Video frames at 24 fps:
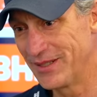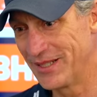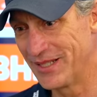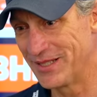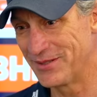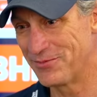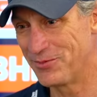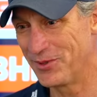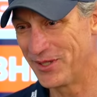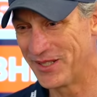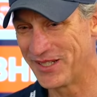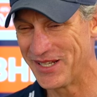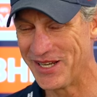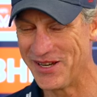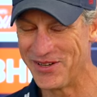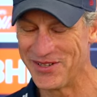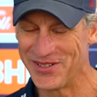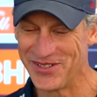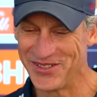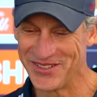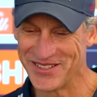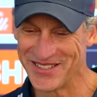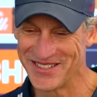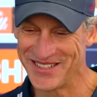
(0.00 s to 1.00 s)
It's been going
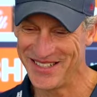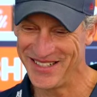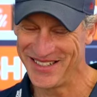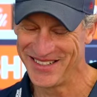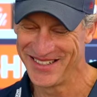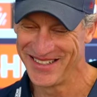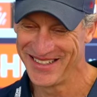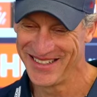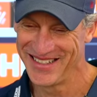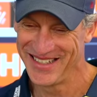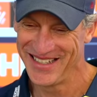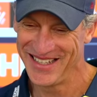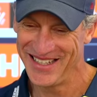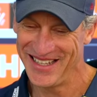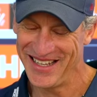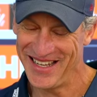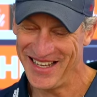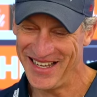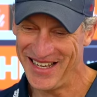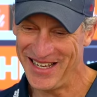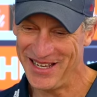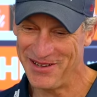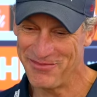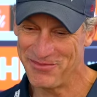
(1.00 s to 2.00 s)
on. So
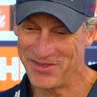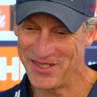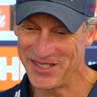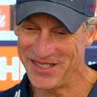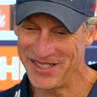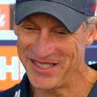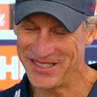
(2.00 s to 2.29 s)
you